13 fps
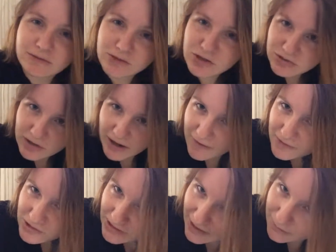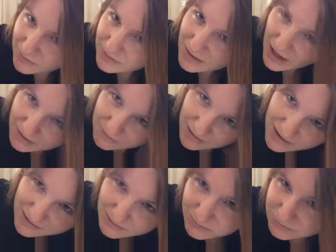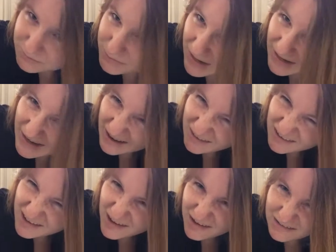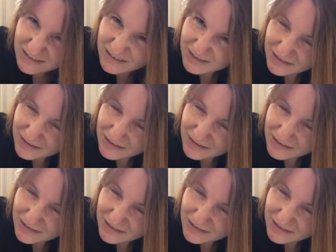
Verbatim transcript: Just got out of the shower, kind of like about an hour ago.